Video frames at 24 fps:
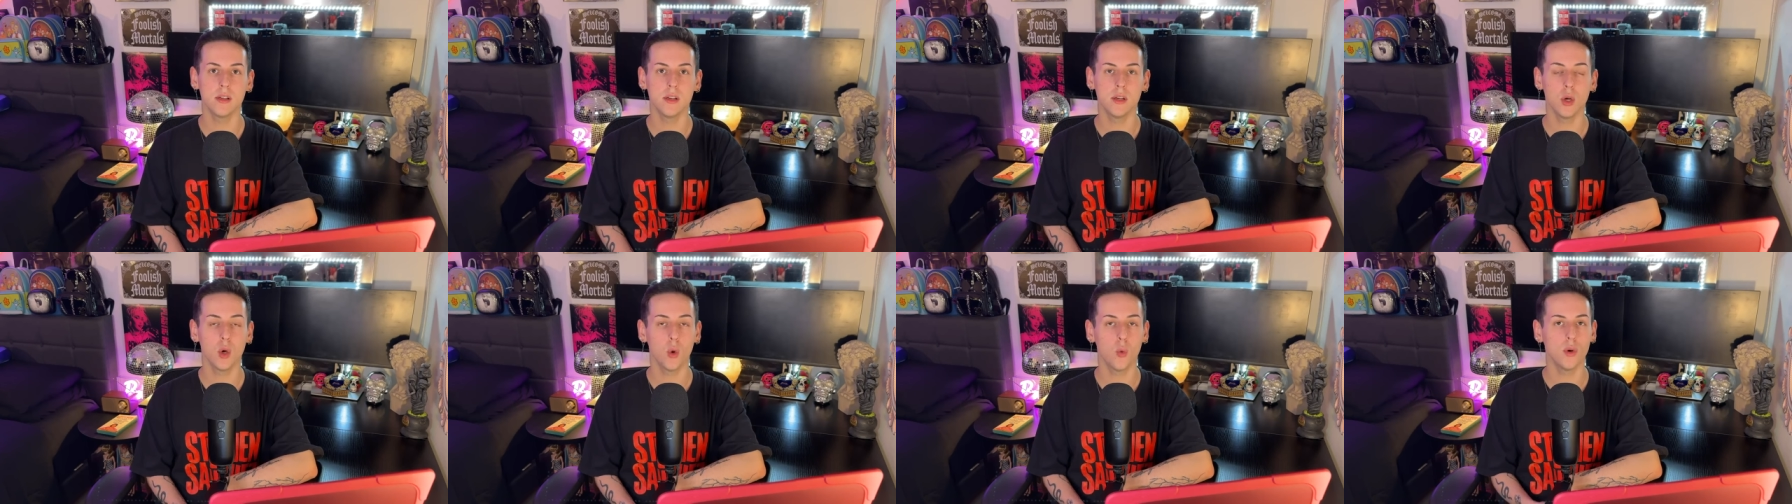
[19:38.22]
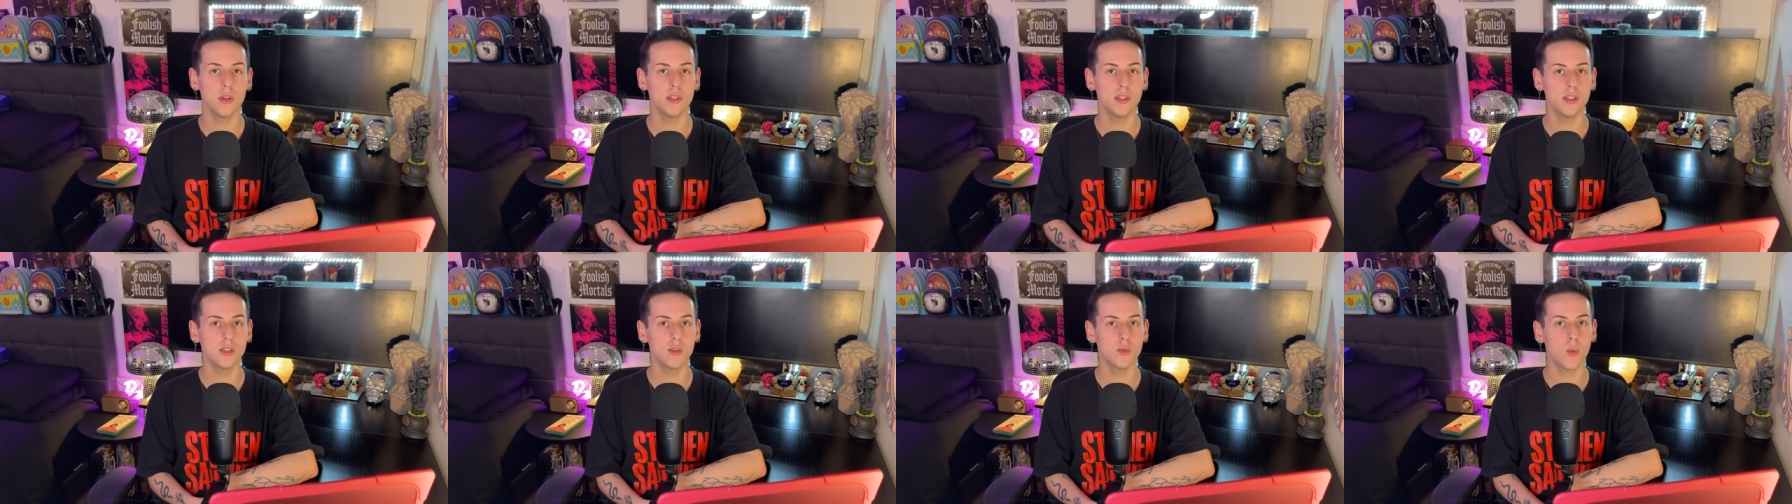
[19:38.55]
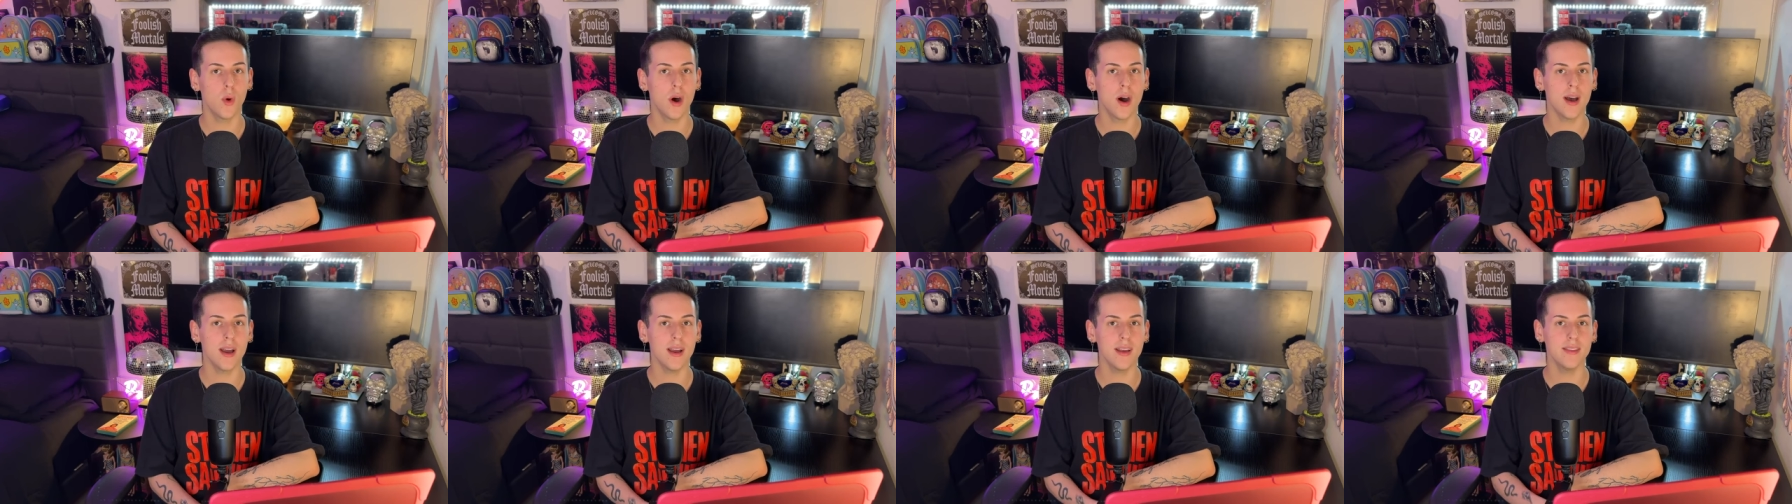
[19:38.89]
which is
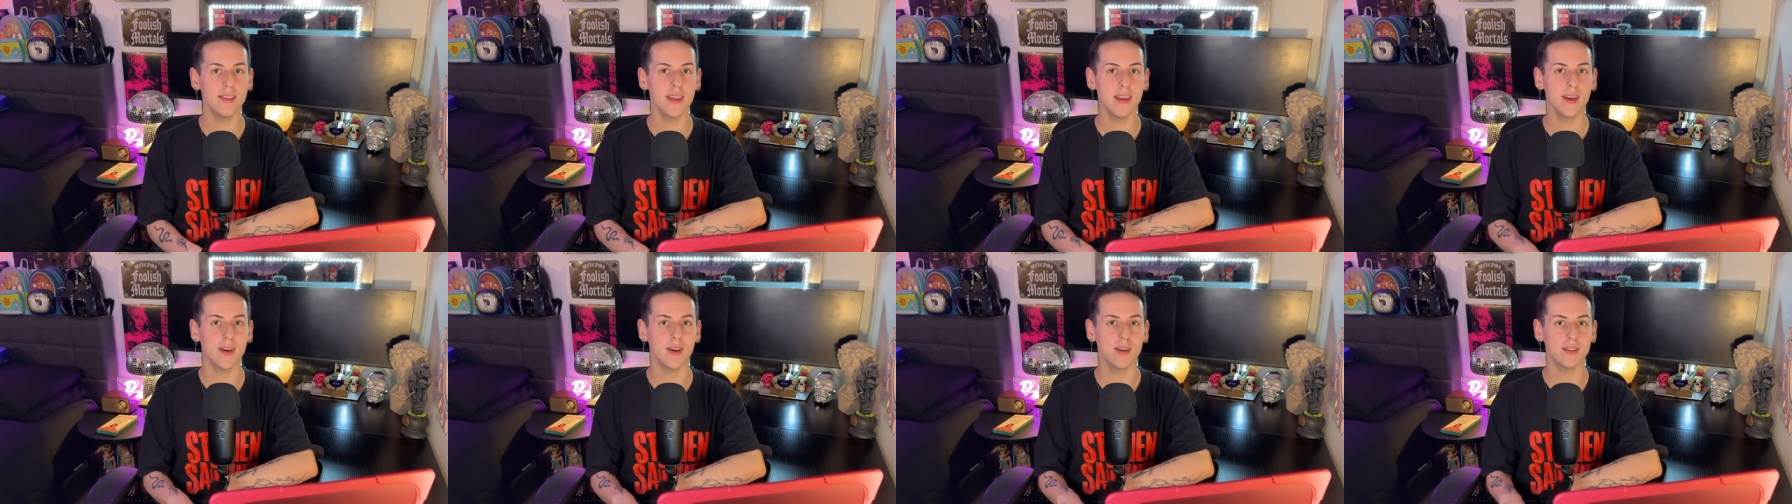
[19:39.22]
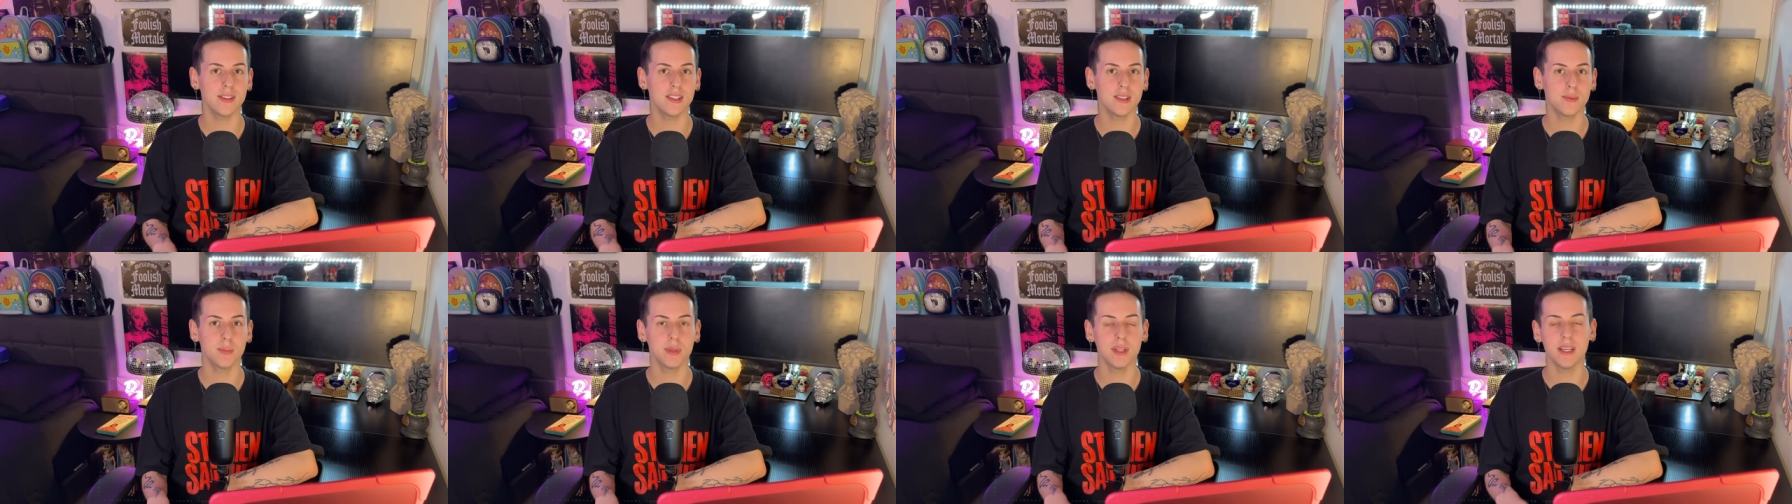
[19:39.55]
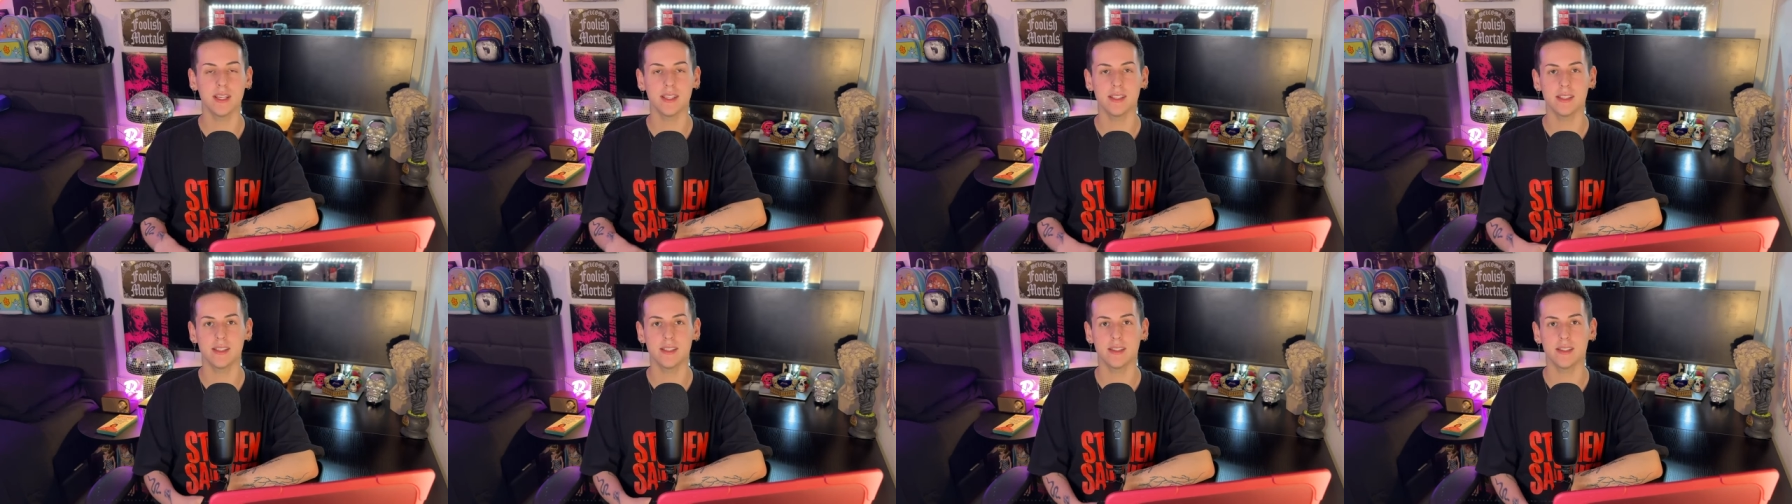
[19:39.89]
why they are
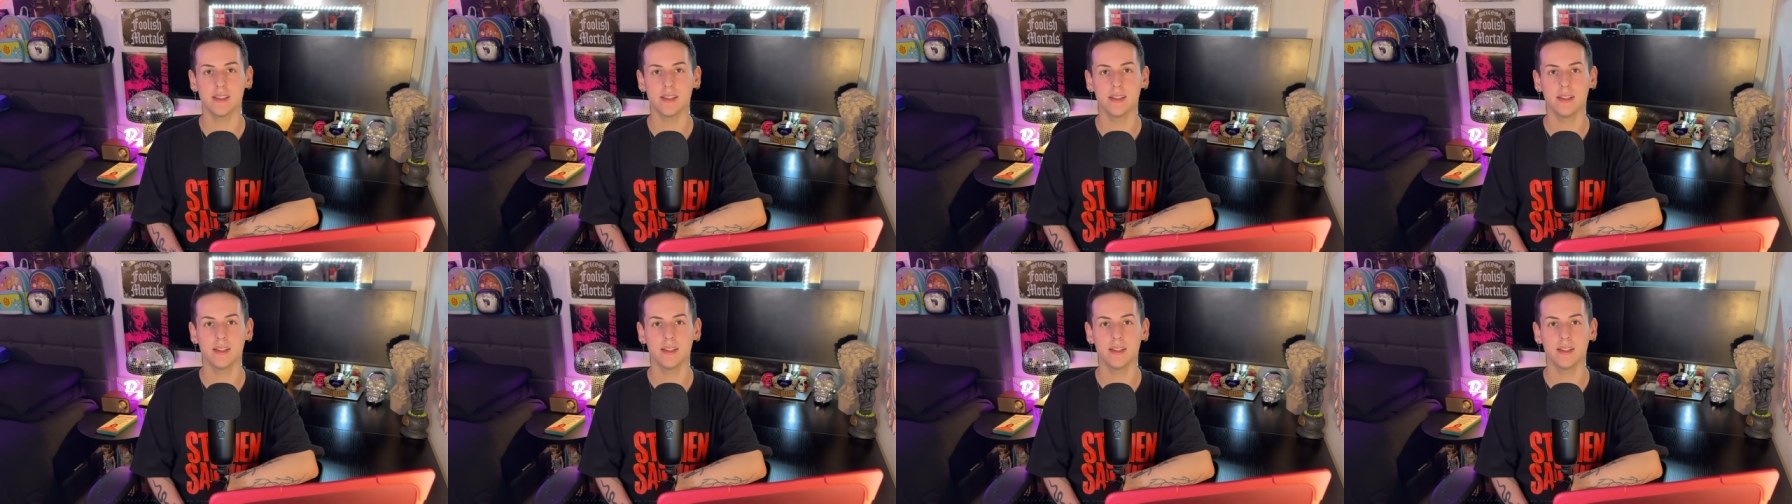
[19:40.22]
split,